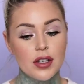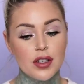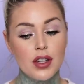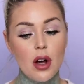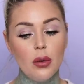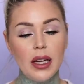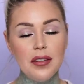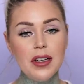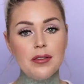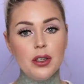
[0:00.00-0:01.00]
So
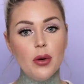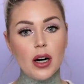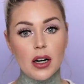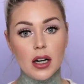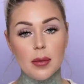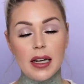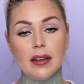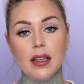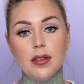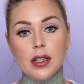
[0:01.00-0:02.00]
even if you are a hermit
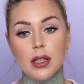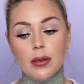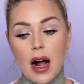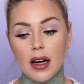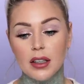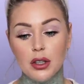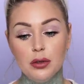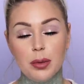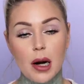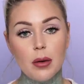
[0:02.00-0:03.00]
and live under a rock,
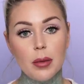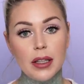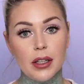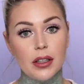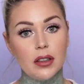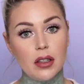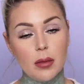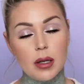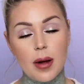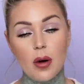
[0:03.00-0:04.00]
you've probably heard a little
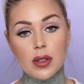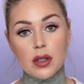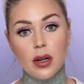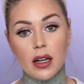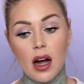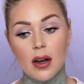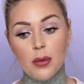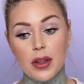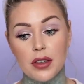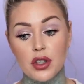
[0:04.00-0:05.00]
bit about what's going
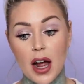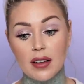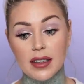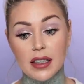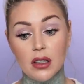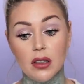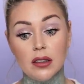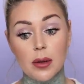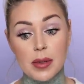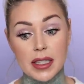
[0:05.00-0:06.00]
on with the Jaclyn Hill
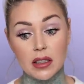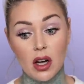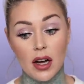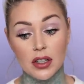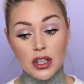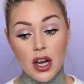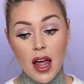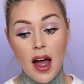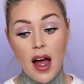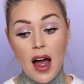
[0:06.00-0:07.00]
lipstick launch.
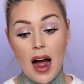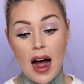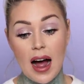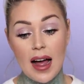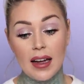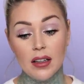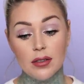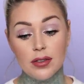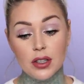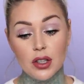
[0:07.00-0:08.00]

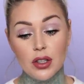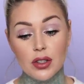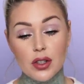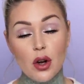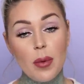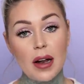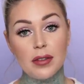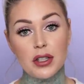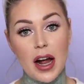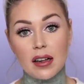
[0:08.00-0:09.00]
I feel so bad
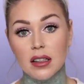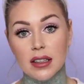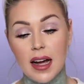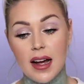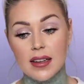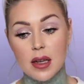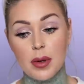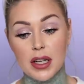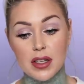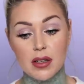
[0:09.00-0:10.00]
for Jaclyn as a
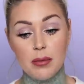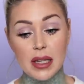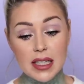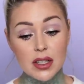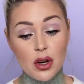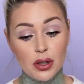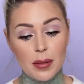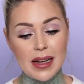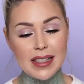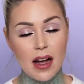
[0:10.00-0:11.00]
business
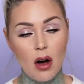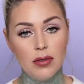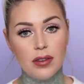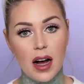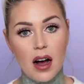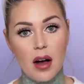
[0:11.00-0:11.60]
owner myself.